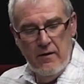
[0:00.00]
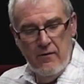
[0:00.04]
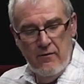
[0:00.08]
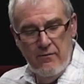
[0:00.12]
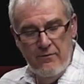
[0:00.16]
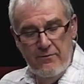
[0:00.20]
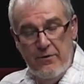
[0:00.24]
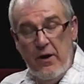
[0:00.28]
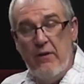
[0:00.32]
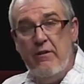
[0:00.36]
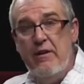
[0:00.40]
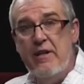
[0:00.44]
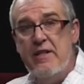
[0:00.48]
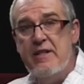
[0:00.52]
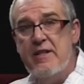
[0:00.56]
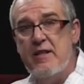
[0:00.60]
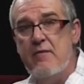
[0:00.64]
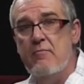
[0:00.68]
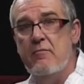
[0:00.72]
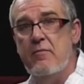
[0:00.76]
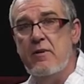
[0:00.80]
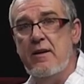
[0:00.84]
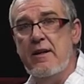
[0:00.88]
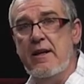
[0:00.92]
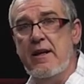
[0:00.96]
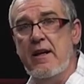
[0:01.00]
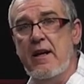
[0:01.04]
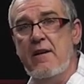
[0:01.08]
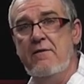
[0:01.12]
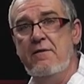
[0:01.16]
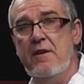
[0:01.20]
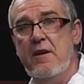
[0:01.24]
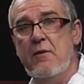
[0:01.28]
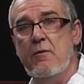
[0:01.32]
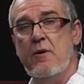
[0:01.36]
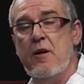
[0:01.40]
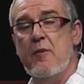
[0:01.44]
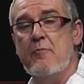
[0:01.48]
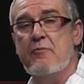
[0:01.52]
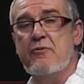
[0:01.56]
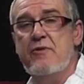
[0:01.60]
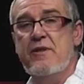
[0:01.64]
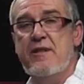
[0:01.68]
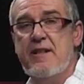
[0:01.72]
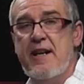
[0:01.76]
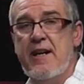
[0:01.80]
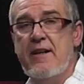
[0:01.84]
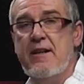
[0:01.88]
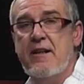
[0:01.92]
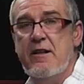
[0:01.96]
Very simply, if you are
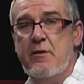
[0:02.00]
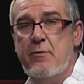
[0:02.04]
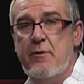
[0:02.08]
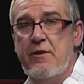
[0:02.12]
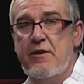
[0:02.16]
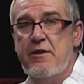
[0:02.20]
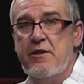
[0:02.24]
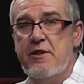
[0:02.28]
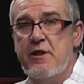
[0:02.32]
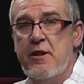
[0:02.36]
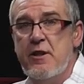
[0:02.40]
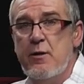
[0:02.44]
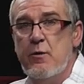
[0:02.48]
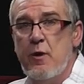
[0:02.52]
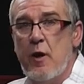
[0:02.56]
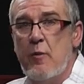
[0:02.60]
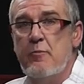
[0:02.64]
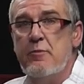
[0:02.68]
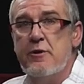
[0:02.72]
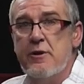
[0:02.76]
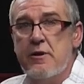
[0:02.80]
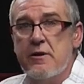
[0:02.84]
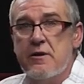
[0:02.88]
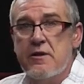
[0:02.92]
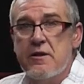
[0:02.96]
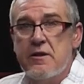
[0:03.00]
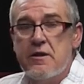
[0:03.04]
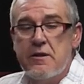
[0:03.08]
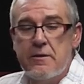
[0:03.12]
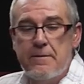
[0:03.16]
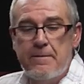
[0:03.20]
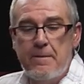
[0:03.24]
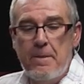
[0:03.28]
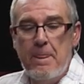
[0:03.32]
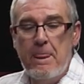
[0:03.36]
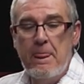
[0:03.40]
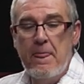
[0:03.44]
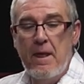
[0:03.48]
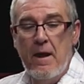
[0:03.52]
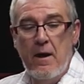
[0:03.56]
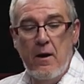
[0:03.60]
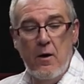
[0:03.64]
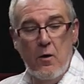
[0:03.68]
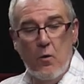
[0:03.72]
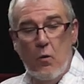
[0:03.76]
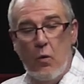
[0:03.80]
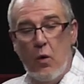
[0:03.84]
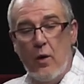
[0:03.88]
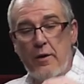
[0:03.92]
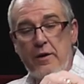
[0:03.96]
presented with two options,
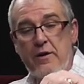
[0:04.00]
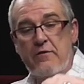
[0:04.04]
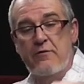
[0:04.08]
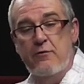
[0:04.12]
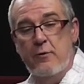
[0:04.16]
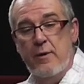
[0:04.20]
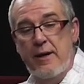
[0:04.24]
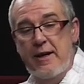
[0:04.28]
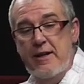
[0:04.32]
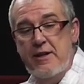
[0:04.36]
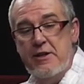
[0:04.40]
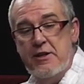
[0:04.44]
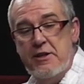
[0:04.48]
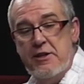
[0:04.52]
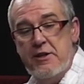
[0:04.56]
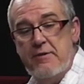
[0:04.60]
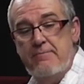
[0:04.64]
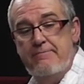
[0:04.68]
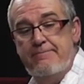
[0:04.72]
one of which,